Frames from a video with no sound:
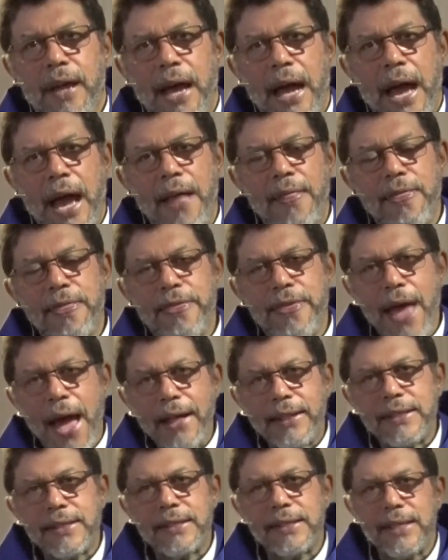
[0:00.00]
And
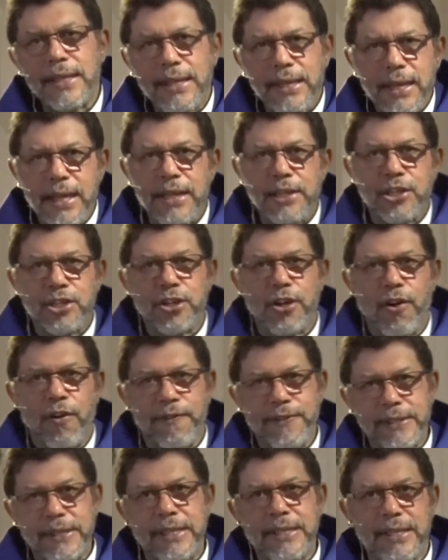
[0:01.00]
that's the nature
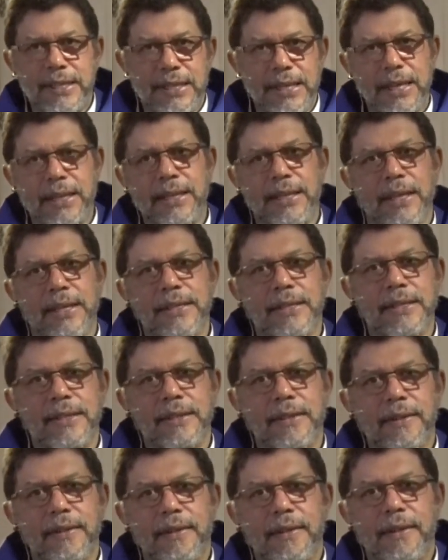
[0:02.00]
of sin sickness.
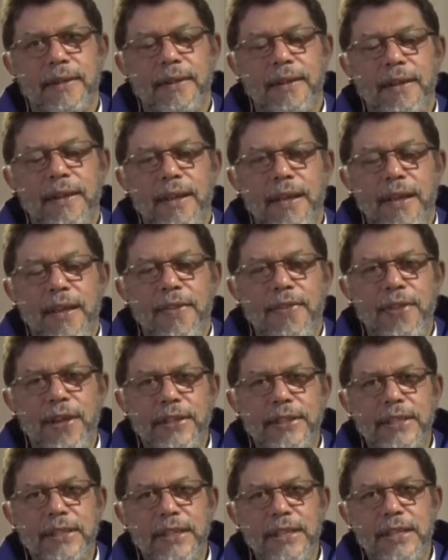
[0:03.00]

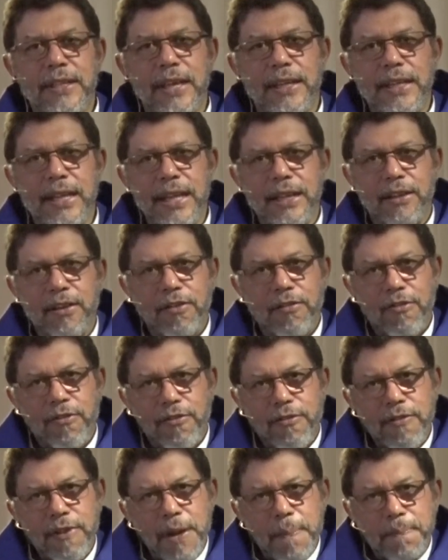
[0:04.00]
That it
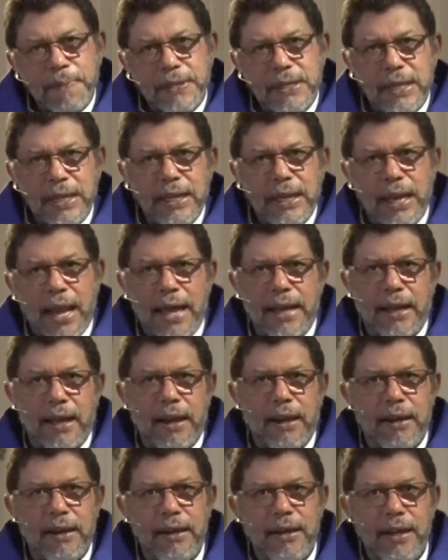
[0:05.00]
creeps in like a
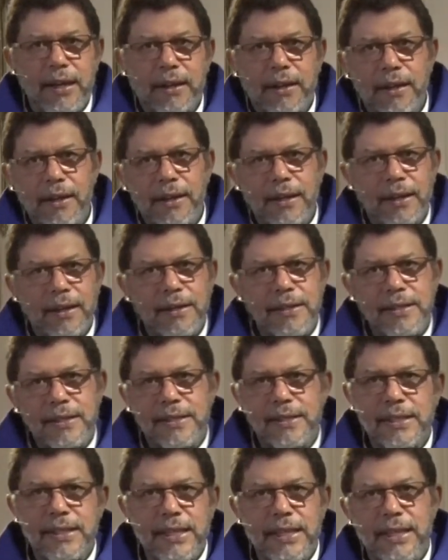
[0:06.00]
little
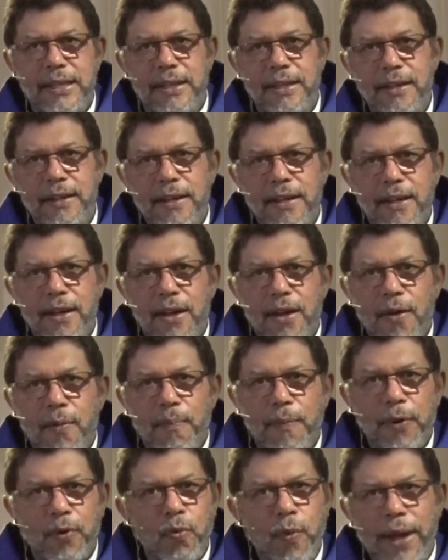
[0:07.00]
seed,
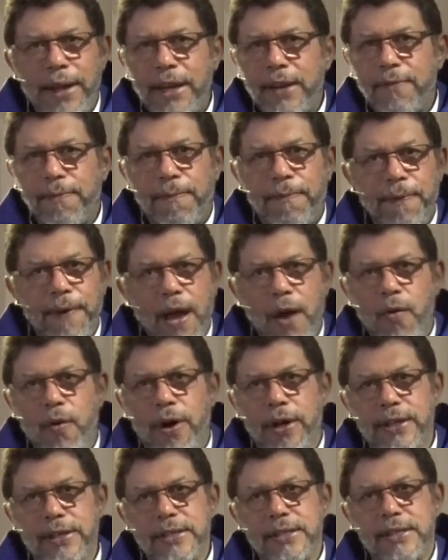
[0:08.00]
but when it
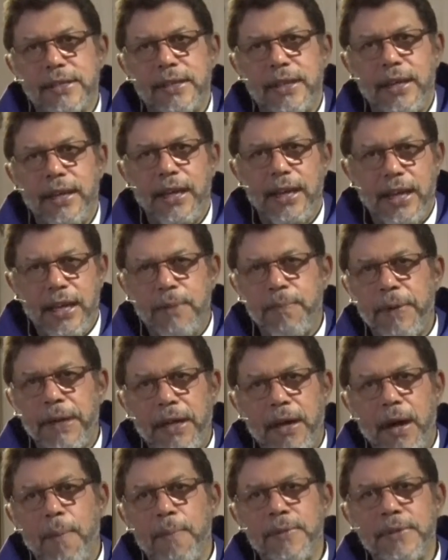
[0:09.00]
flowers, it
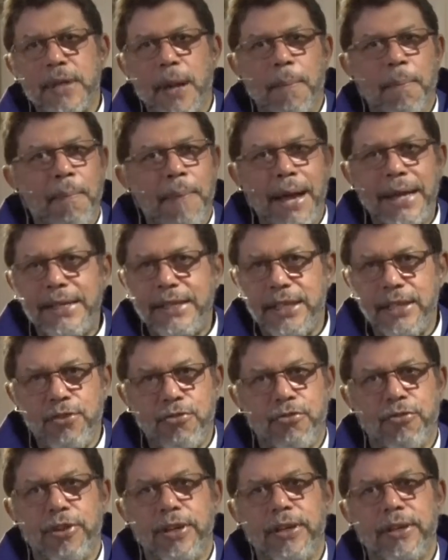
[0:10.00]
becomes a mighty
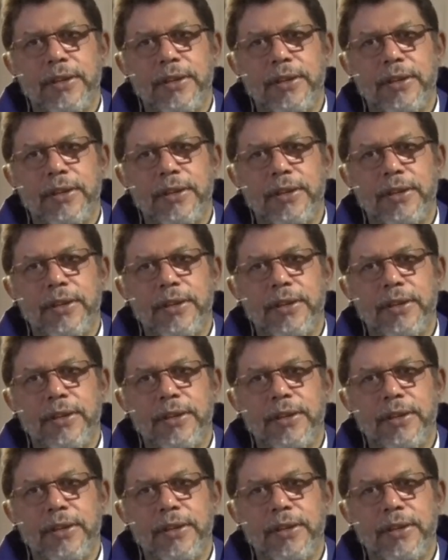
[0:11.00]
tree.